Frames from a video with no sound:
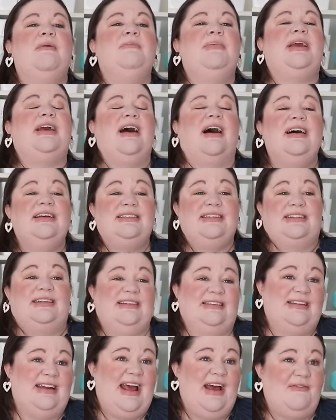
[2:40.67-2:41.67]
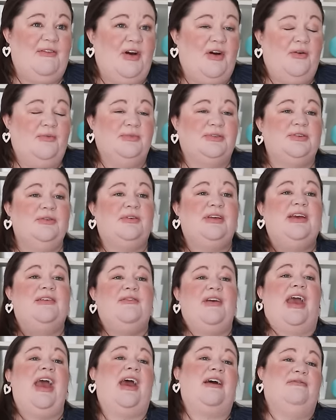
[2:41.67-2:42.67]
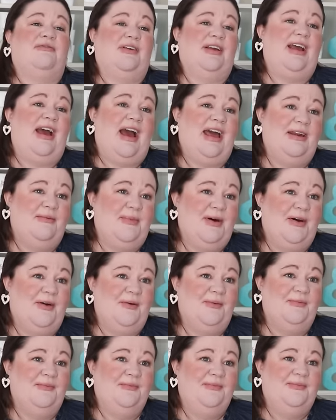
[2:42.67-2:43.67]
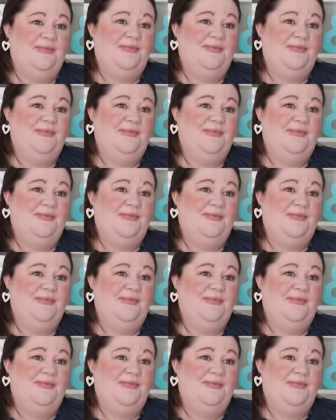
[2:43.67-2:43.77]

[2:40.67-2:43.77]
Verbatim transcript: because it doesn't have a home. So give every item a home.